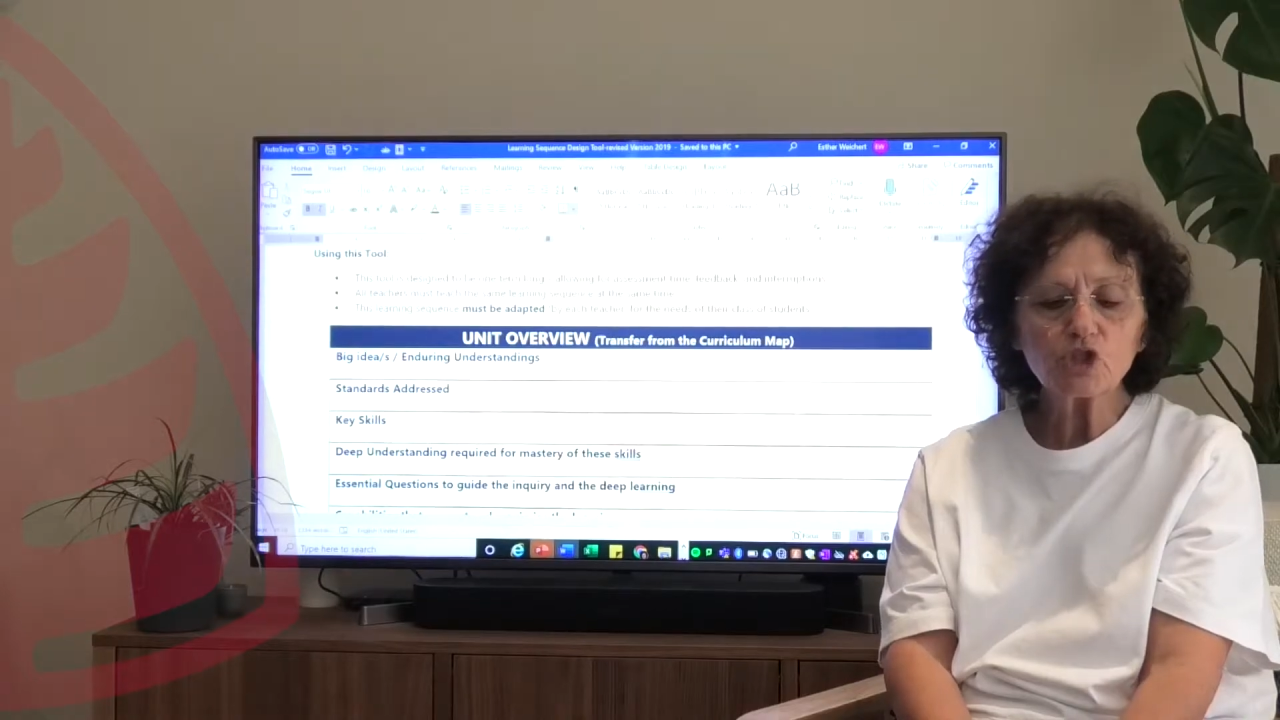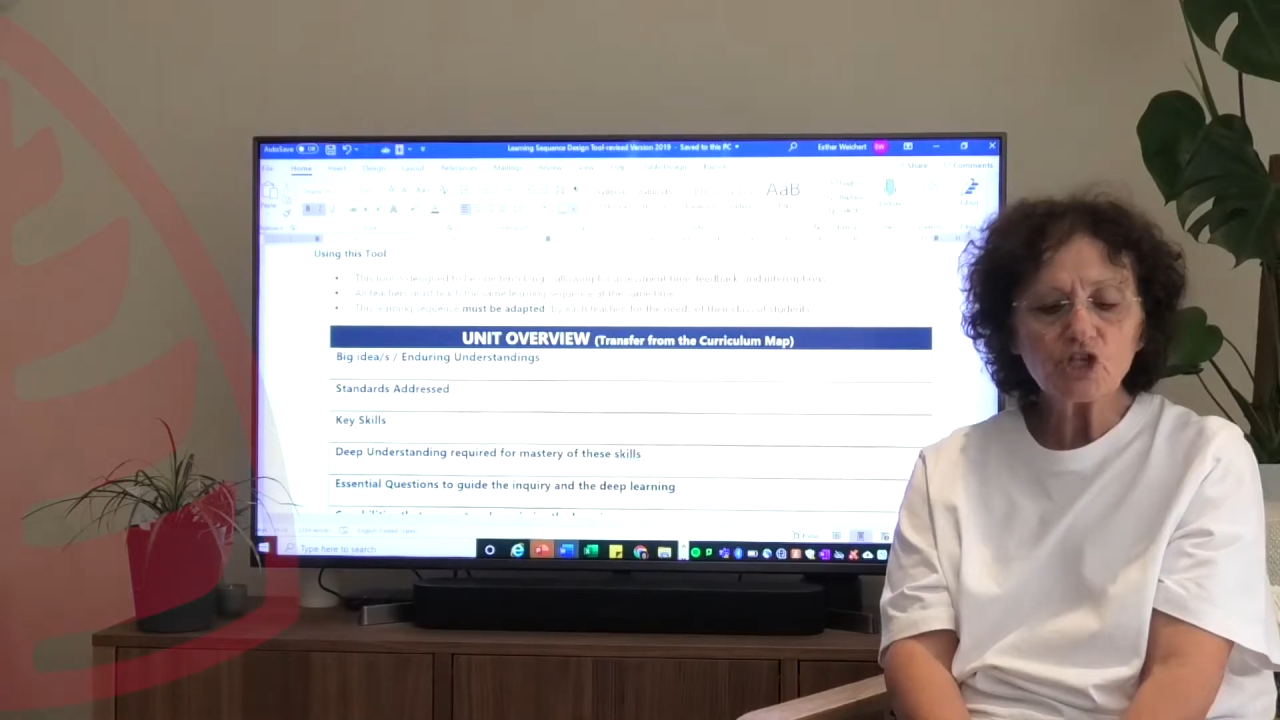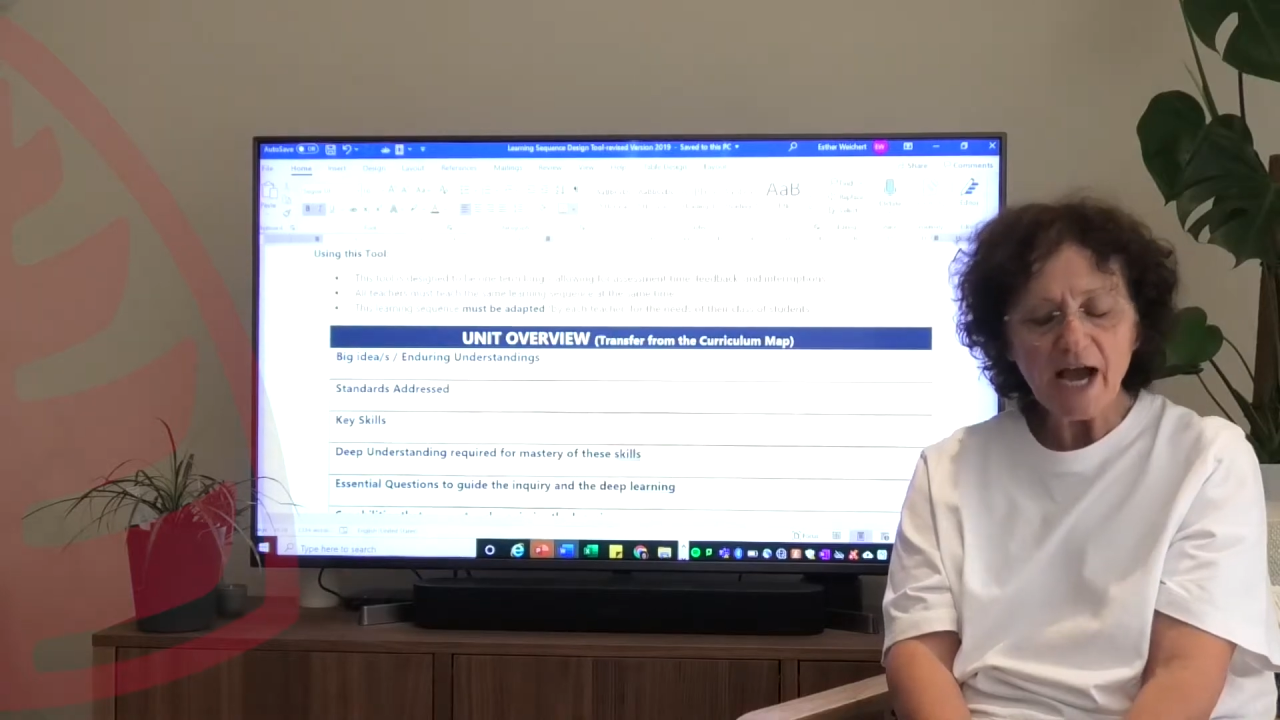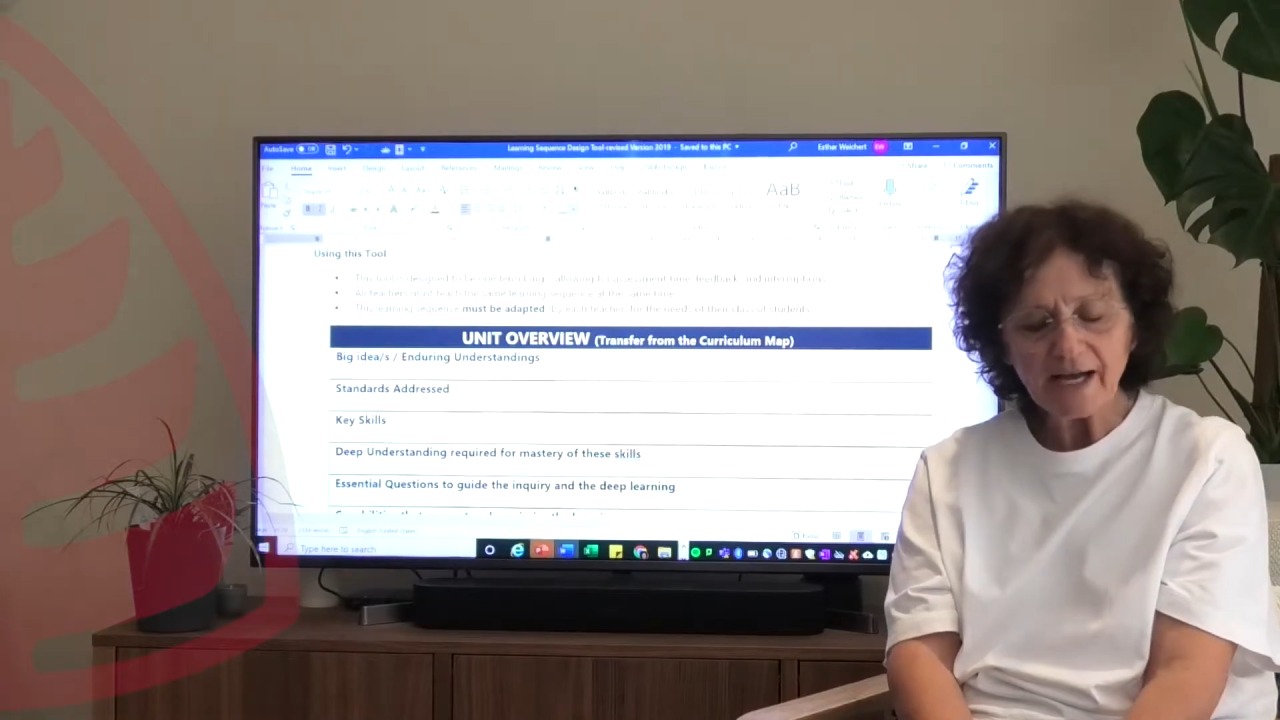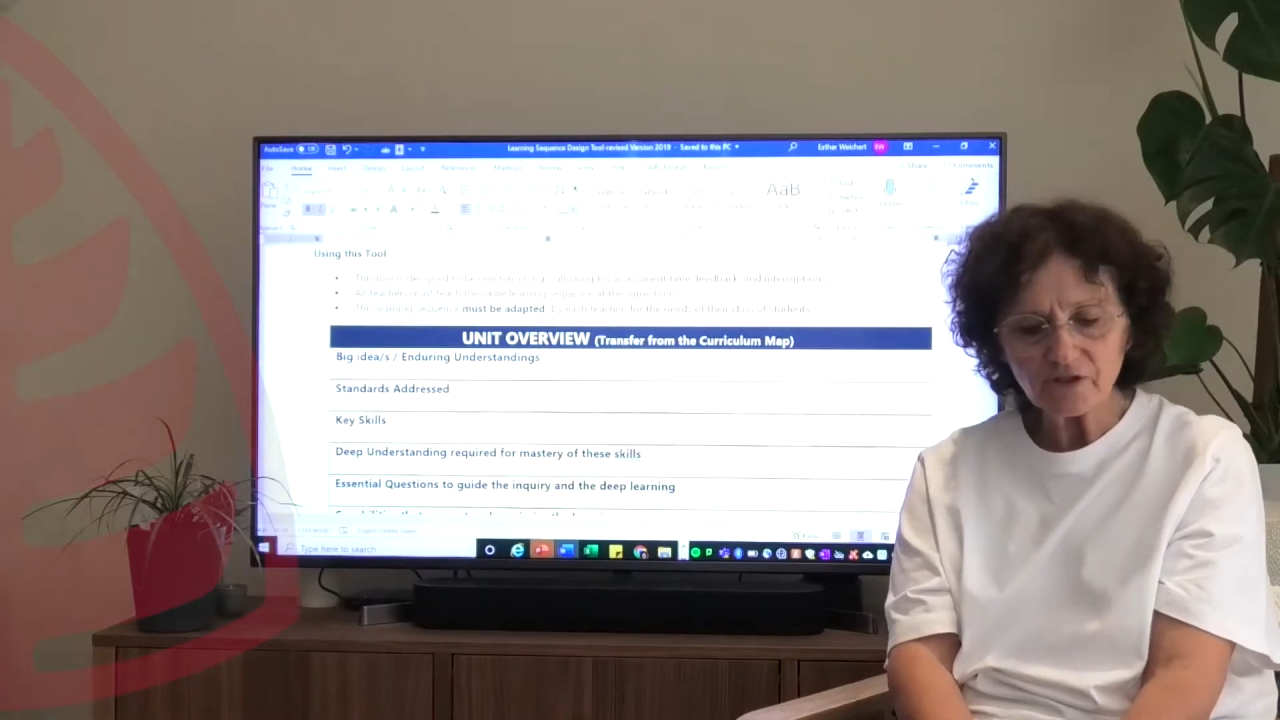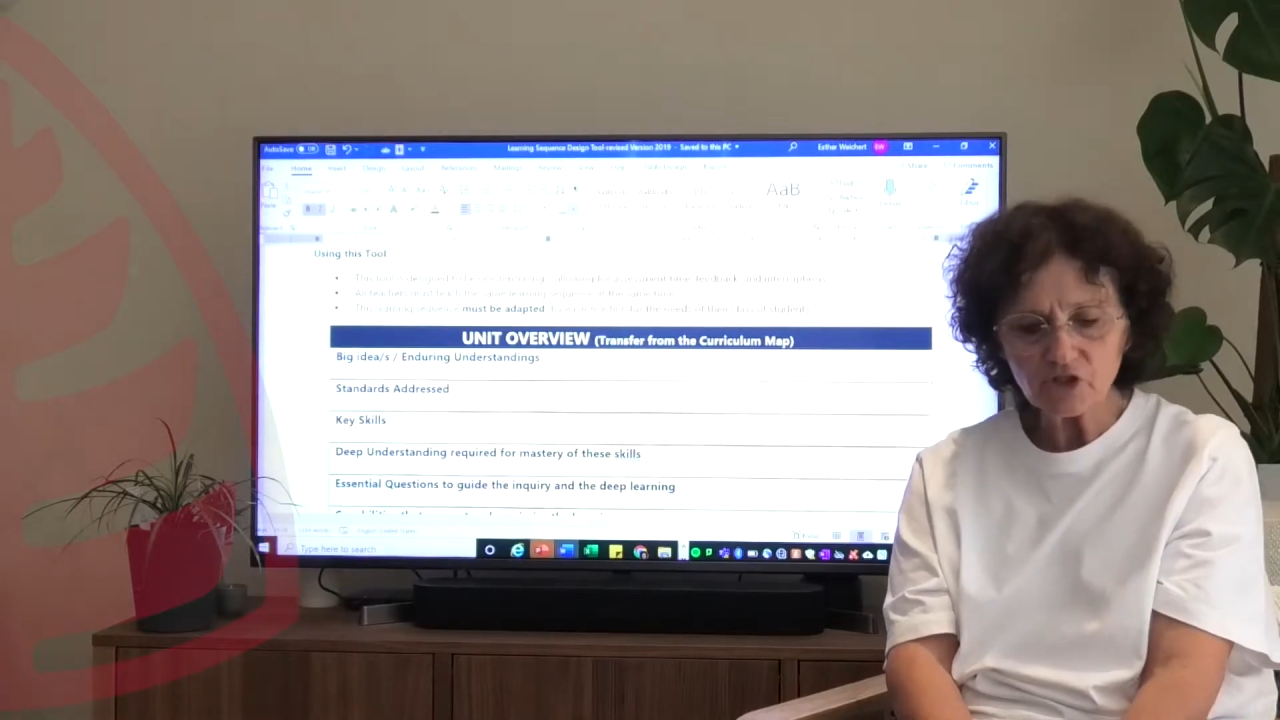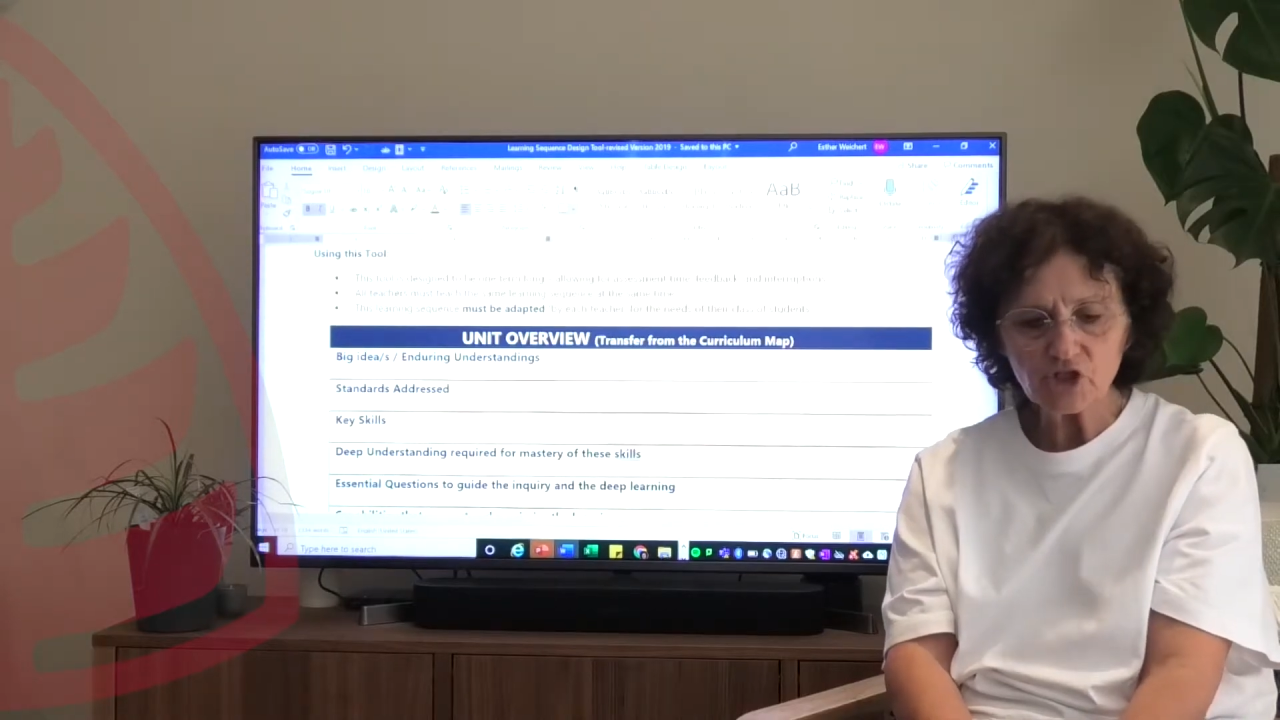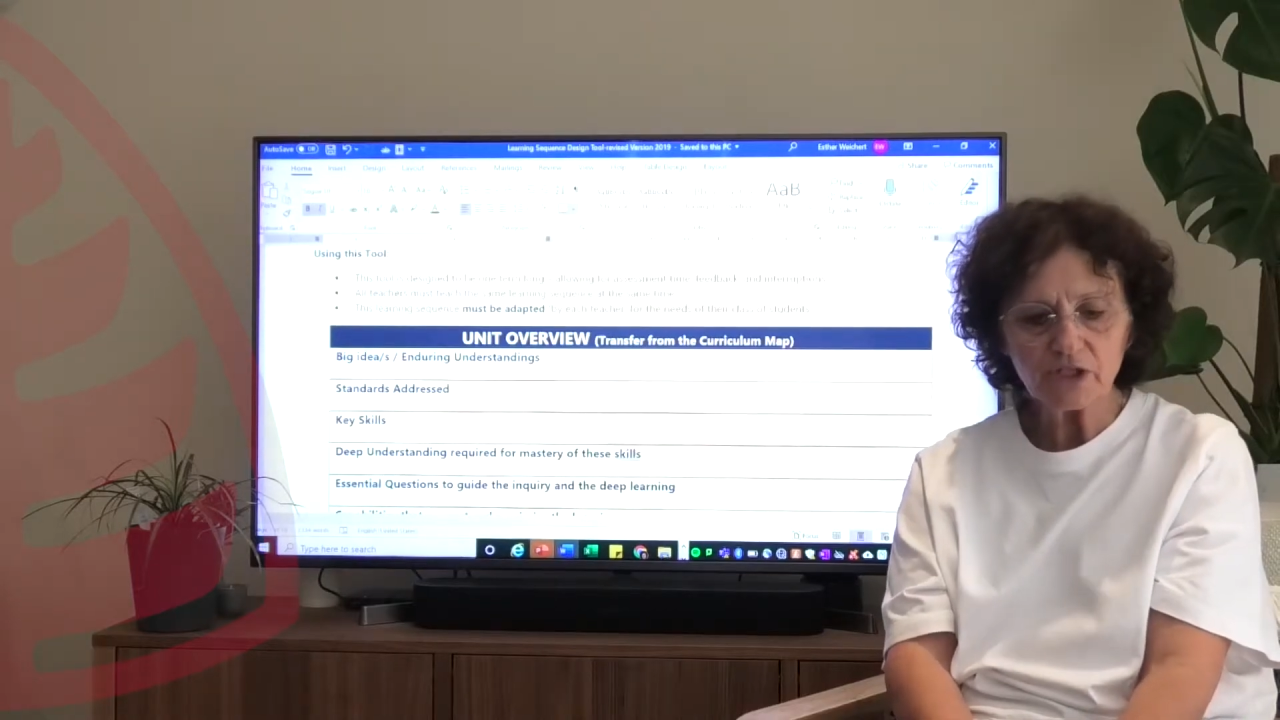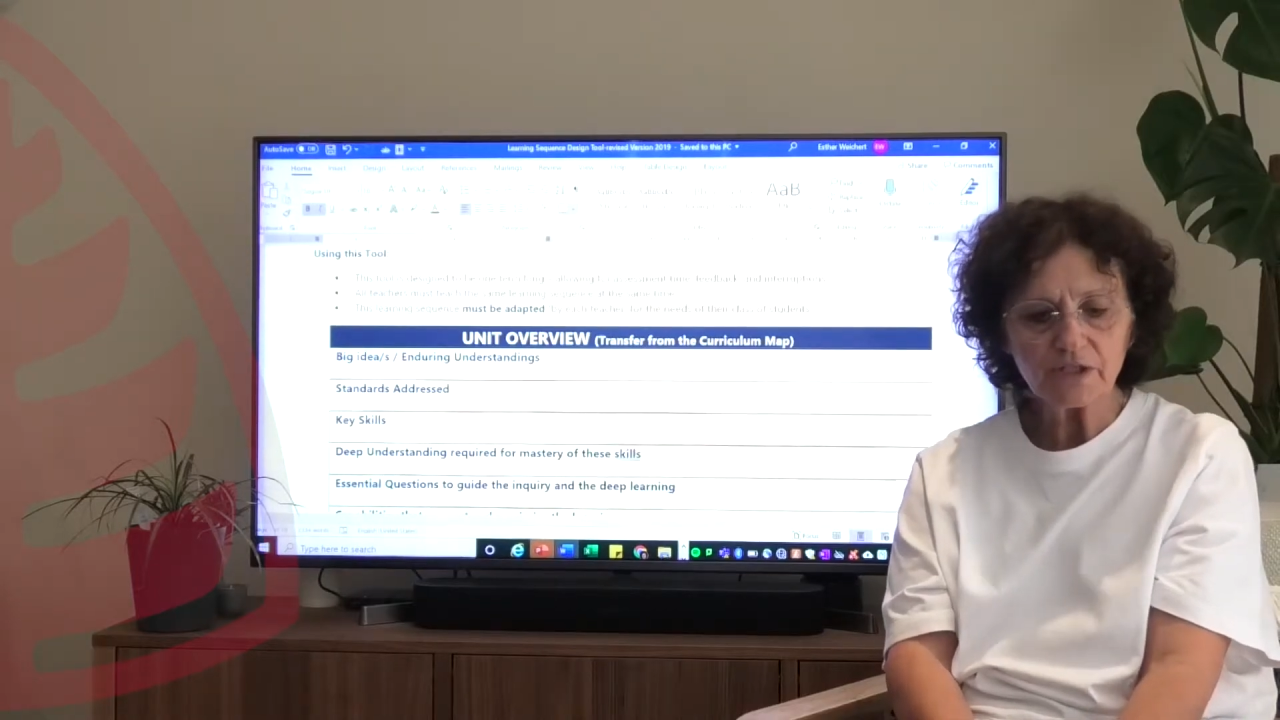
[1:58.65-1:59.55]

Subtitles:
change